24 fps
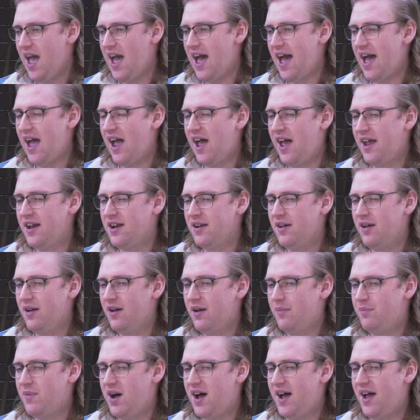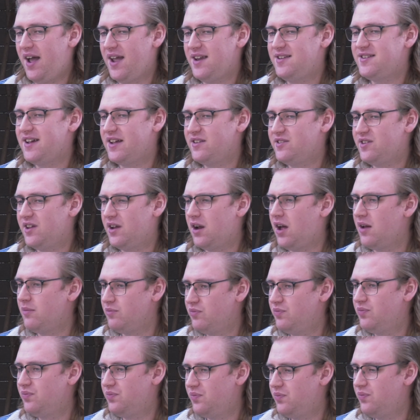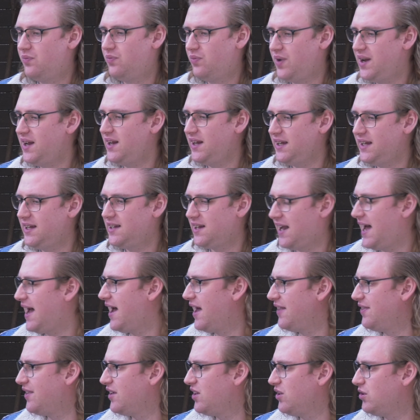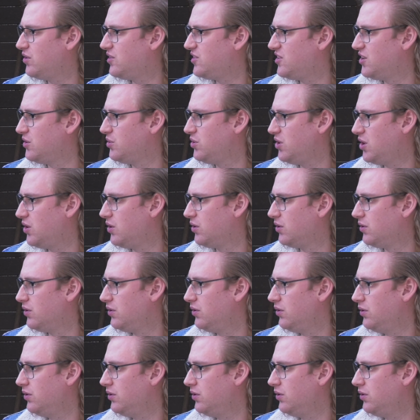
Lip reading: and my dad said, I'm really glad that you're still you.